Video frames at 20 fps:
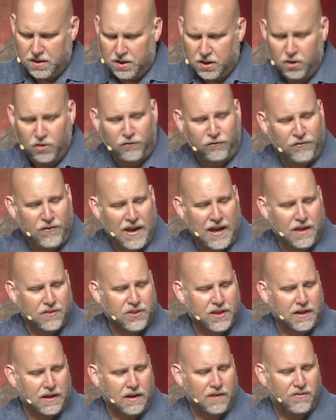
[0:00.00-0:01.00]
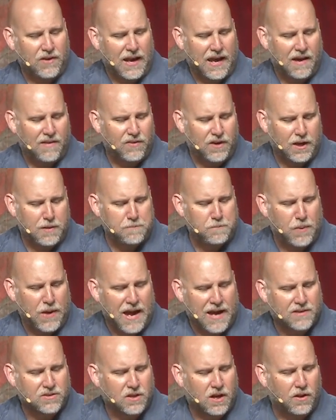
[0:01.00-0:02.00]
Your faith can even have an
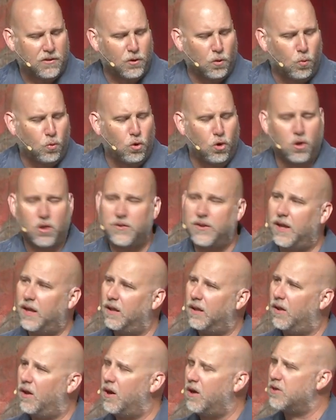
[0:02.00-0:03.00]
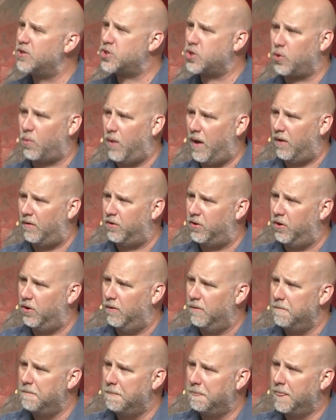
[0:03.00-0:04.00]
impact on the world at large around
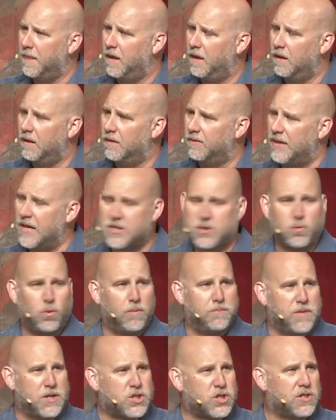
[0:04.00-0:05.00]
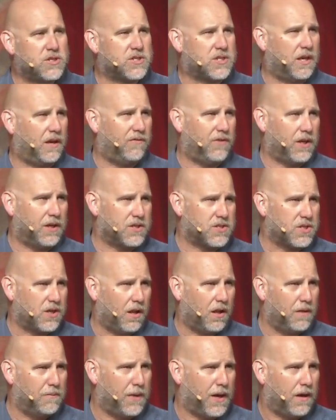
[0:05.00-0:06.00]
you. That's what missions giving is
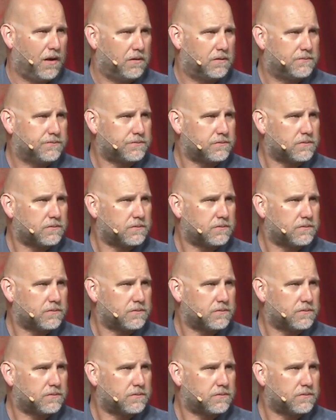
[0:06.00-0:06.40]
all about.